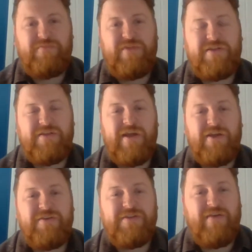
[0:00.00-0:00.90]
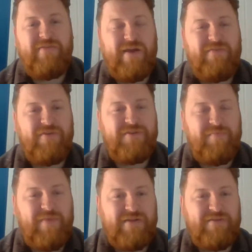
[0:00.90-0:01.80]
that's likely to have an adverse
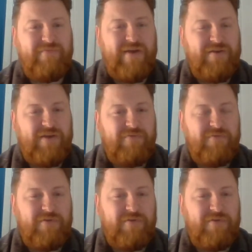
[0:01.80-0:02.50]
impact on value.